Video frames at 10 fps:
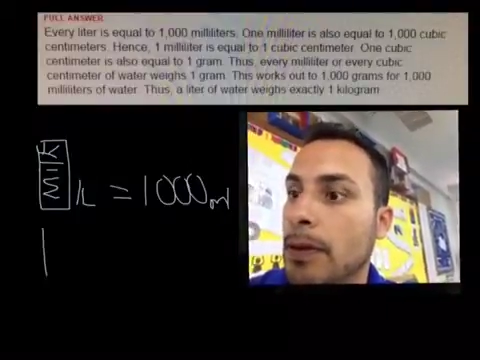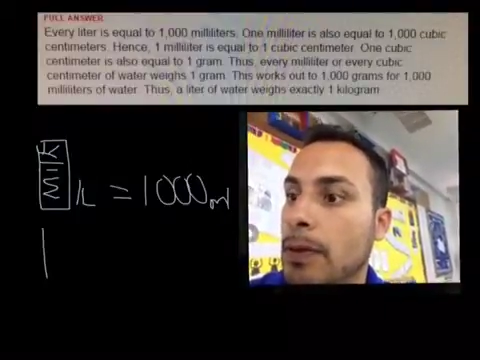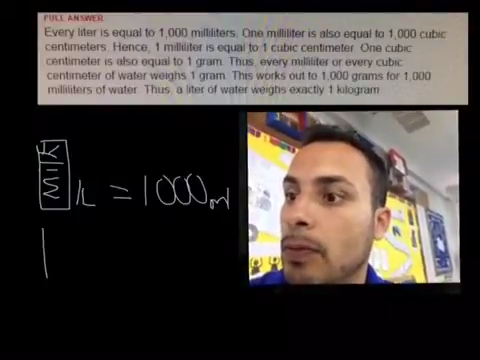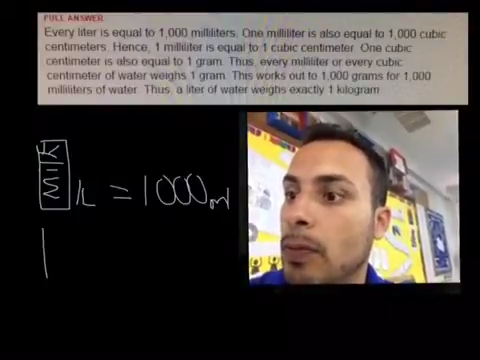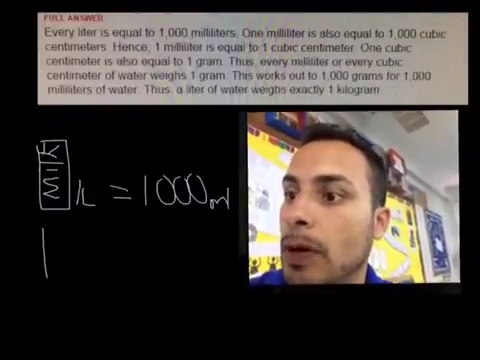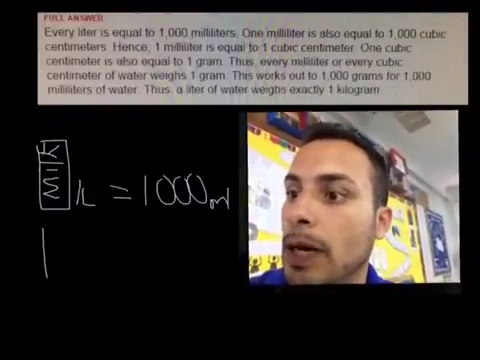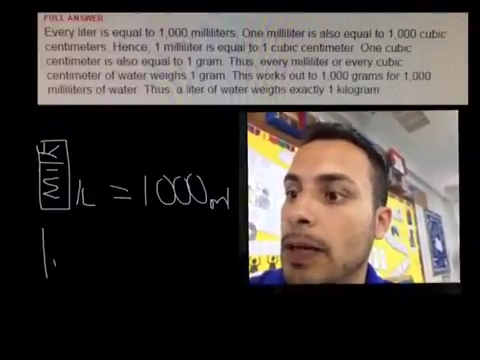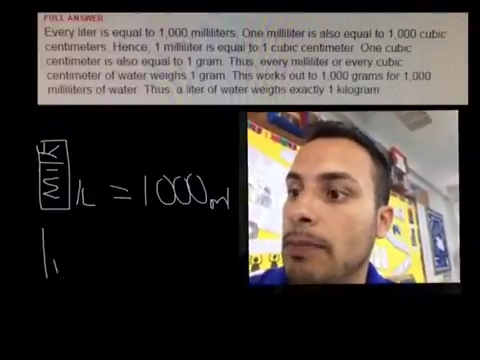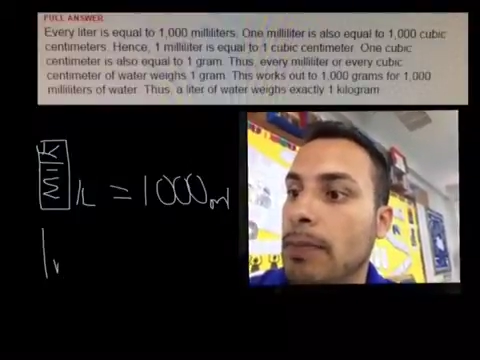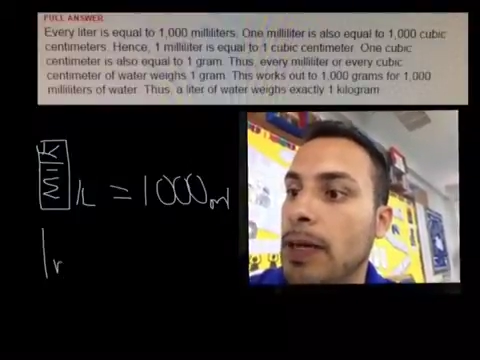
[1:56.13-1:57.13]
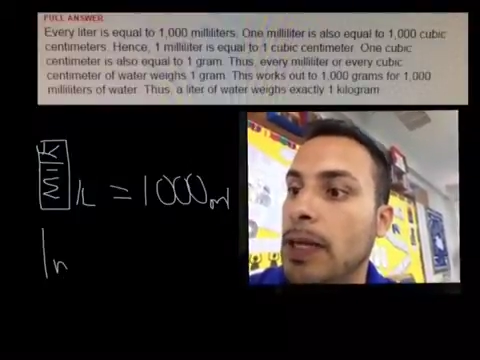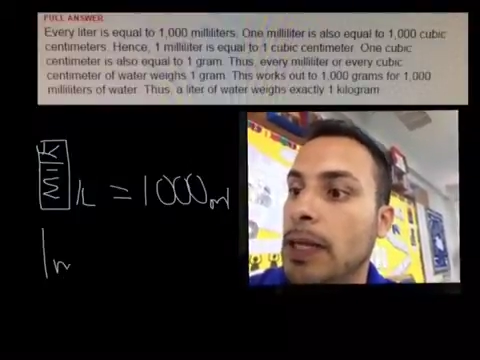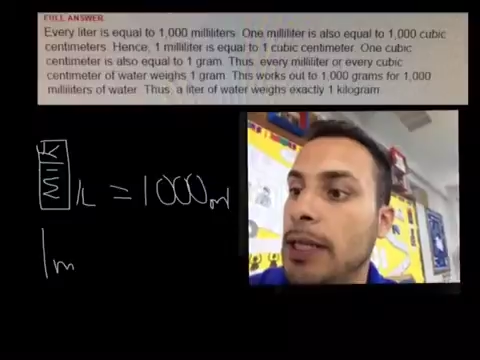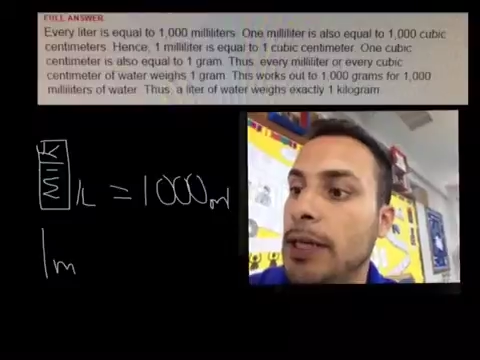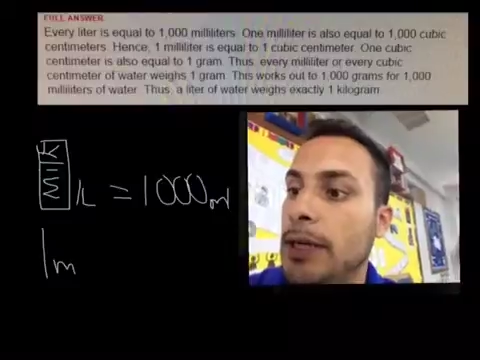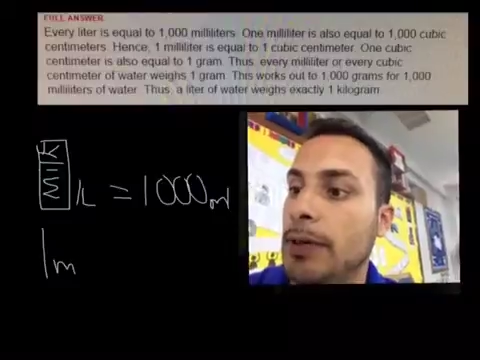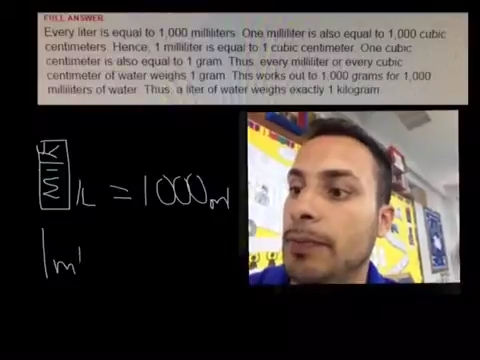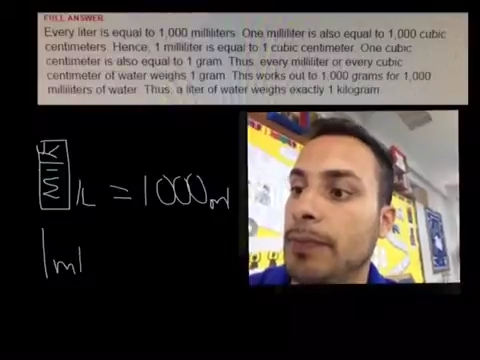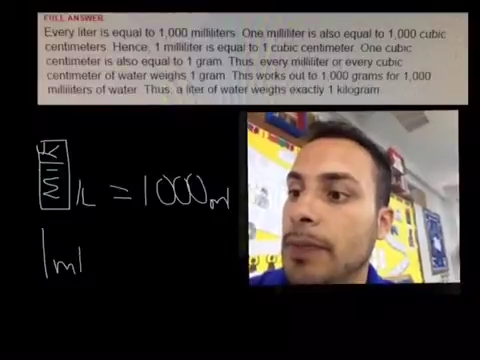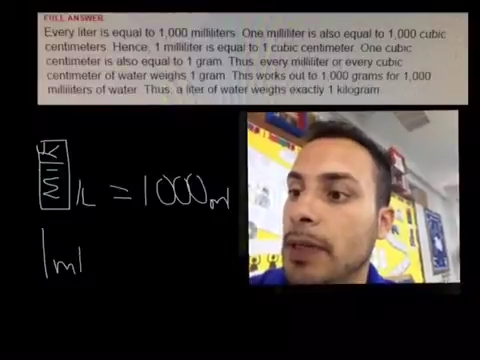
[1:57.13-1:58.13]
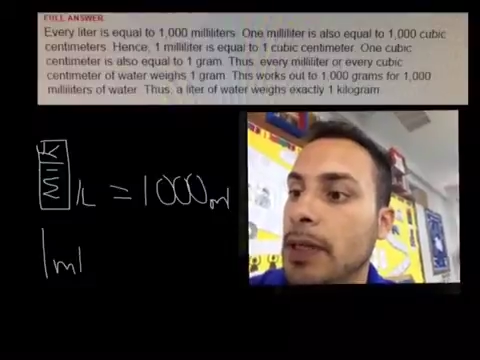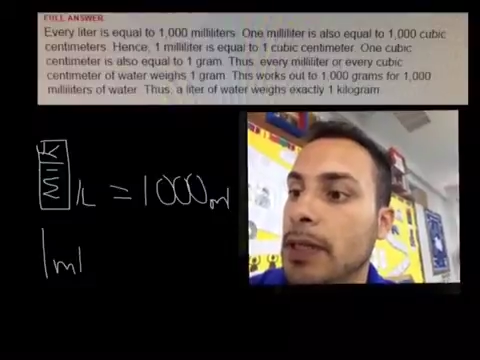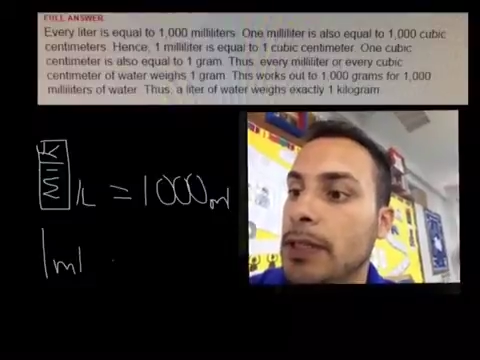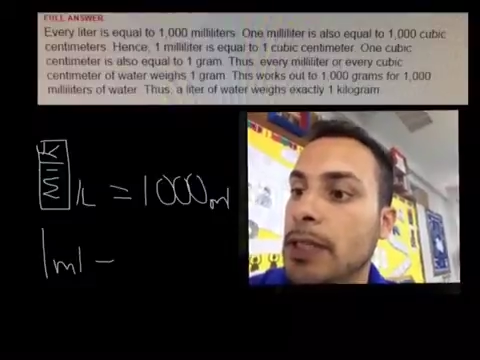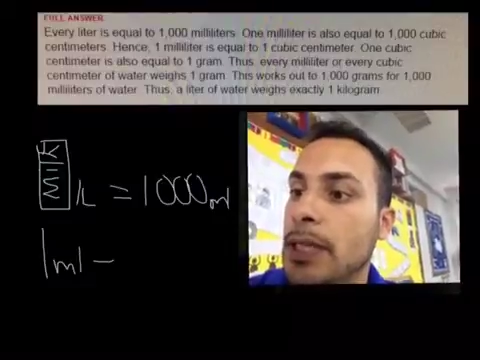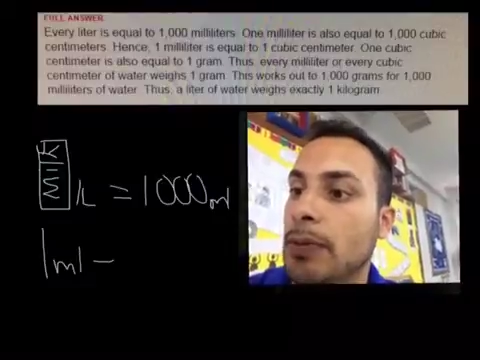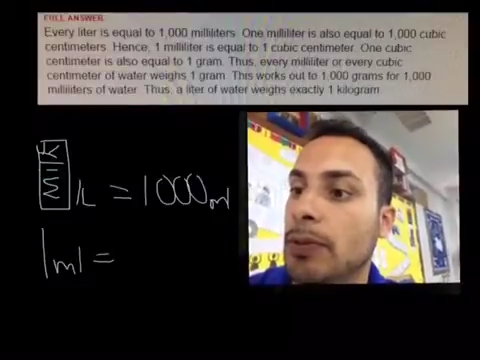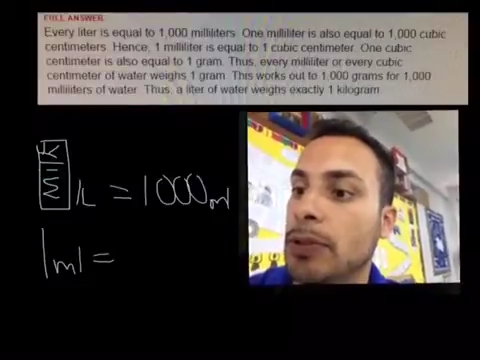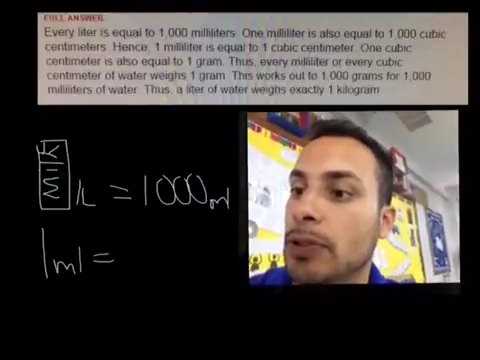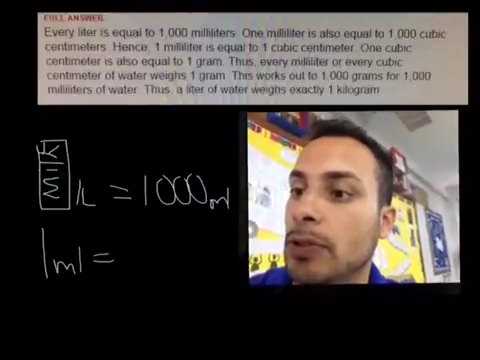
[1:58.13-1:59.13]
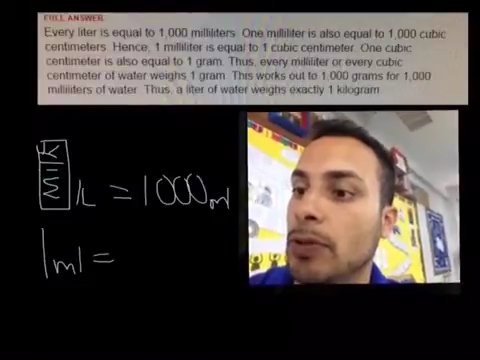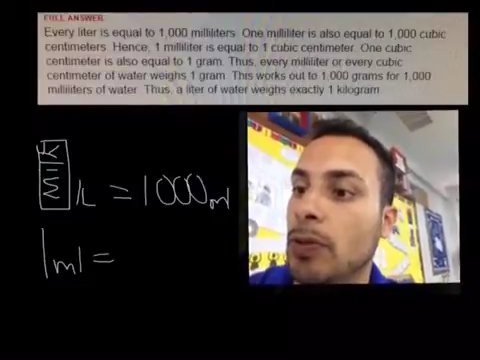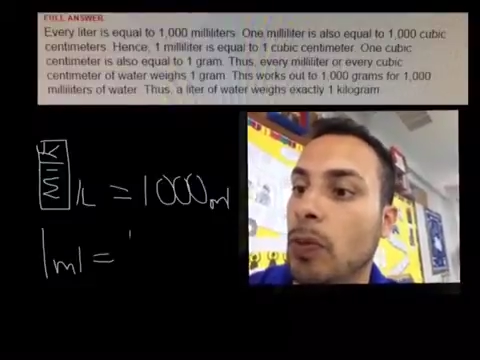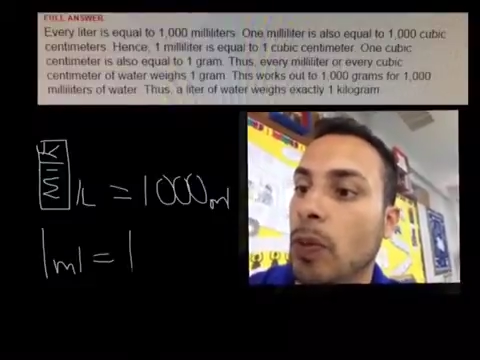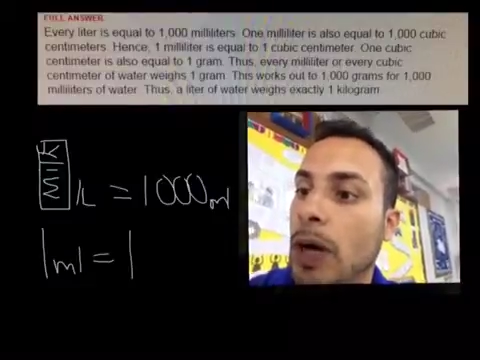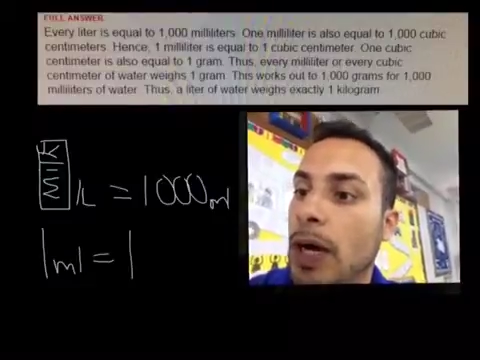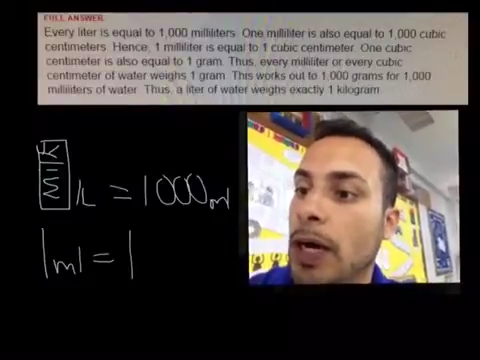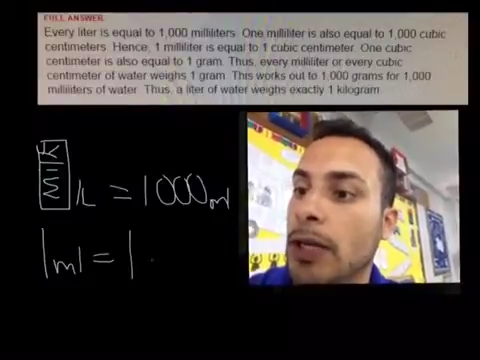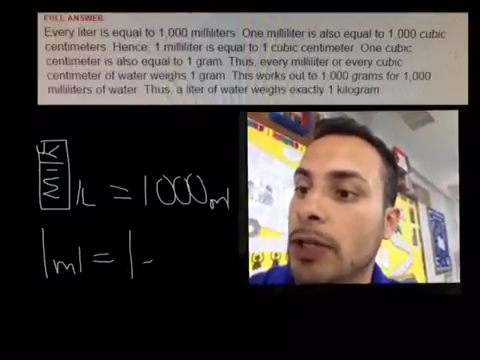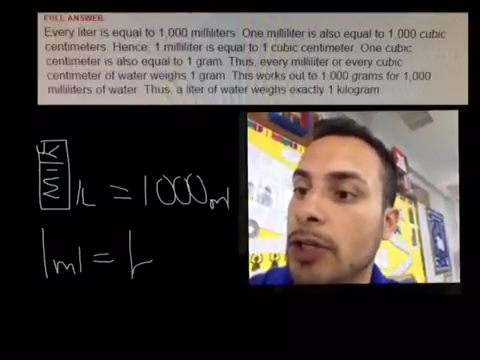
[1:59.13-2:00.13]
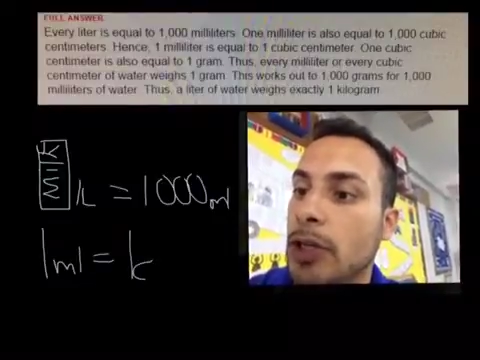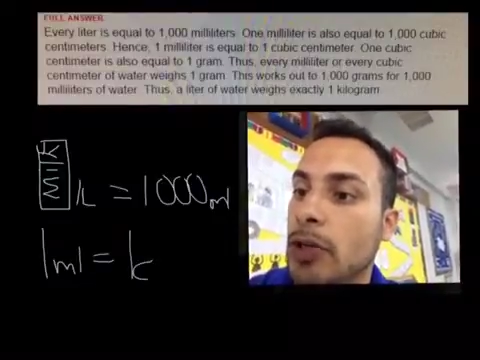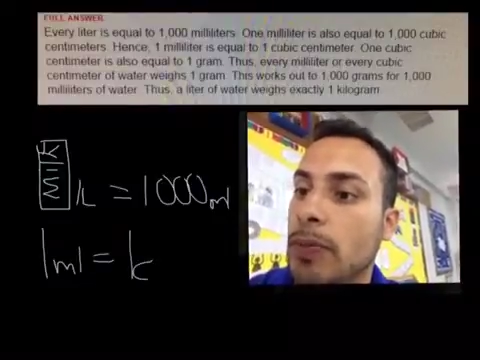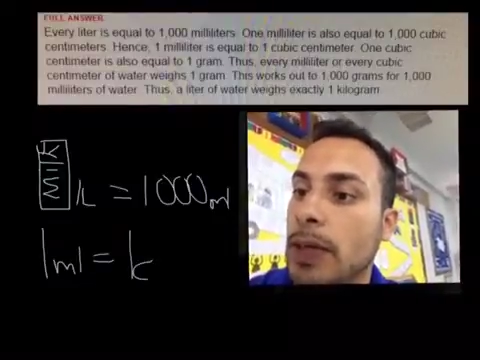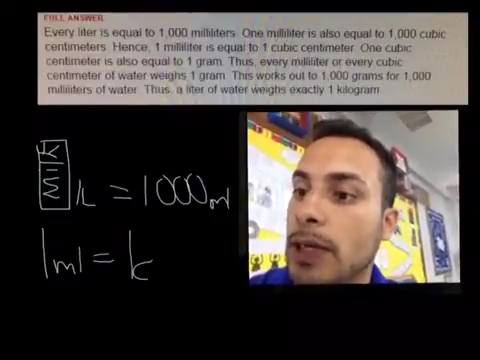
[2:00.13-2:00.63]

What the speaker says: milliliter is equal to 1 cubic